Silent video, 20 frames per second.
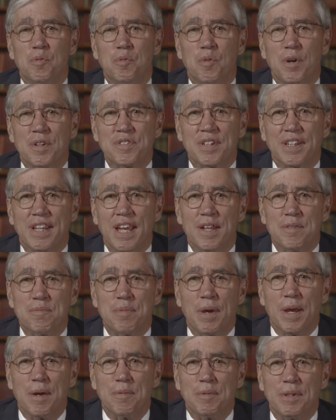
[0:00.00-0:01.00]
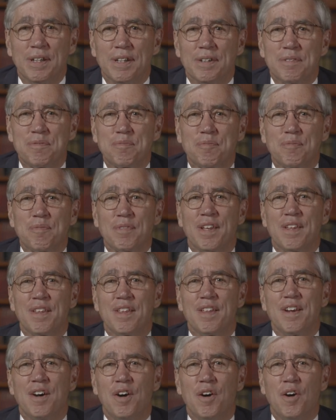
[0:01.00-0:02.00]
once again, Pamela,
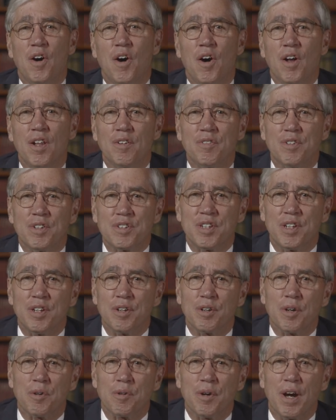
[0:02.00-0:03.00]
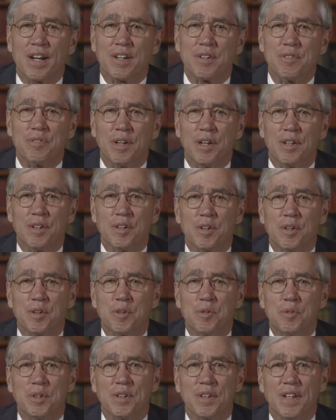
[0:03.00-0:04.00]
all of us here at Rockefeller
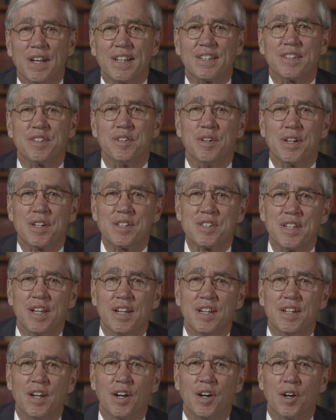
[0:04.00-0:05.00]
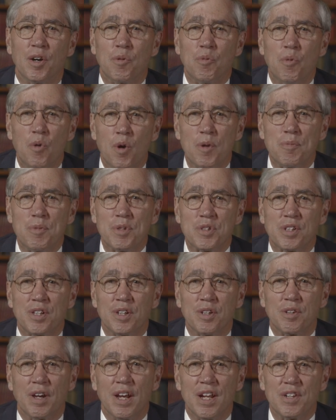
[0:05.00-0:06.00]
would like to extend our warmest
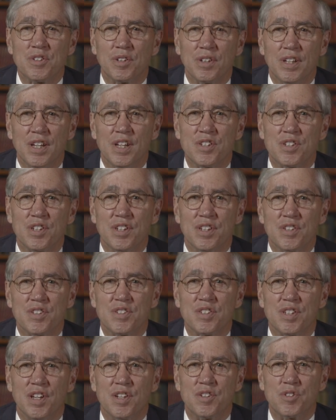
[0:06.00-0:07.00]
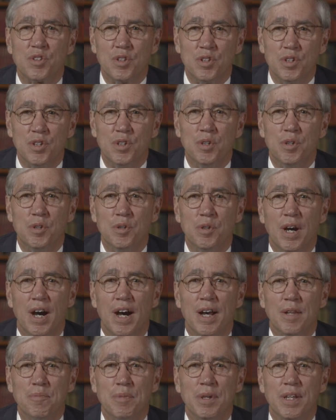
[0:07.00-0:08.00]
congratulations uh, to you
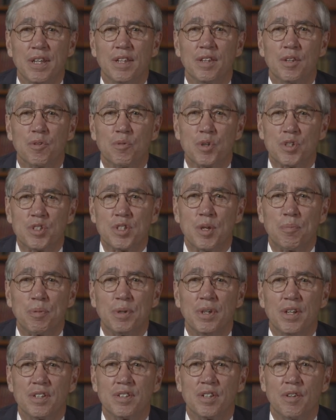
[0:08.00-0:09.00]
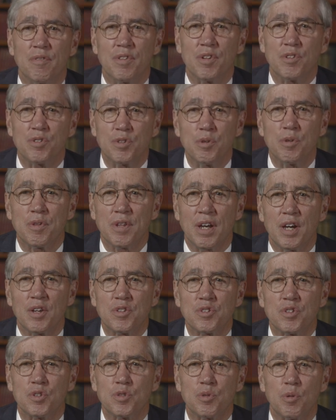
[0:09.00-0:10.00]
on being the recipient of the
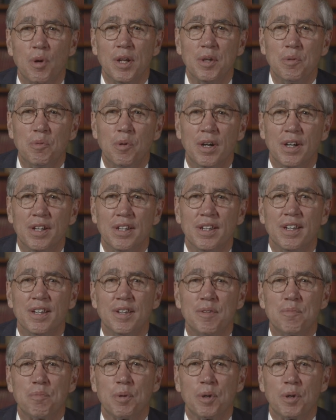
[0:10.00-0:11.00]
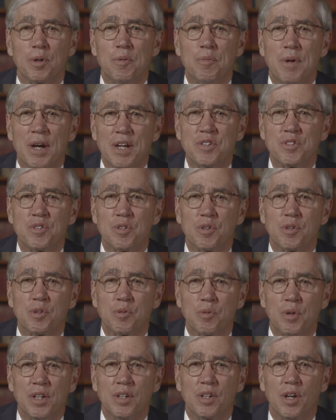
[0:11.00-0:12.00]
2021 Perlmeister
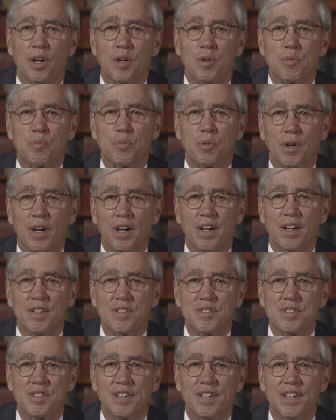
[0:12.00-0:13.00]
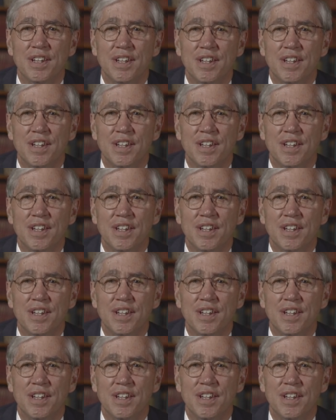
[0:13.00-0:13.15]
Greengard Prize.